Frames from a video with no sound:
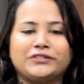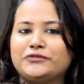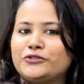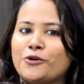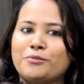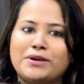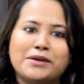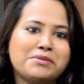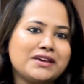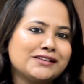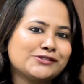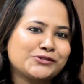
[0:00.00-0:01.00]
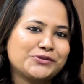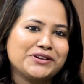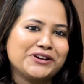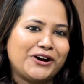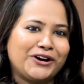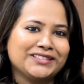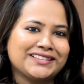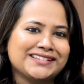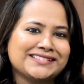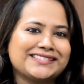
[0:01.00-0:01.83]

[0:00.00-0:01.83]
If your baby is doing all this,